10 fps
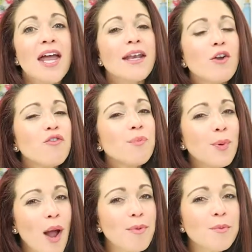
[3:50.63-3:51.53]
Now, you've
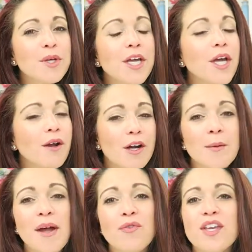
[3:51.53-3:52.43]
probably heard
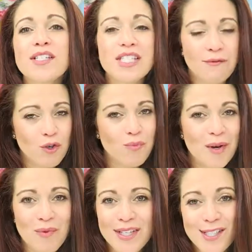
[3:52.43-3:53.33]
about this if you've
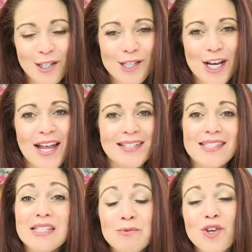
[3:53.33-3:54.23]
been researching on
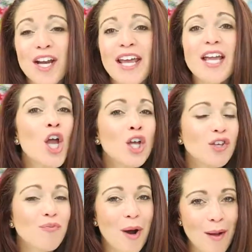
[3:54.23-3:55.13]
sleep training,
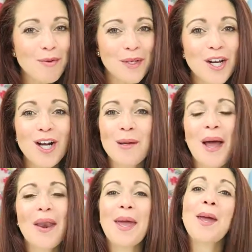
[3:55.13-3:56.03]
you've probably heard
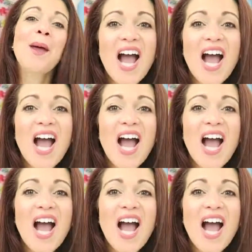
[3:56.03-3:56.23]
about it.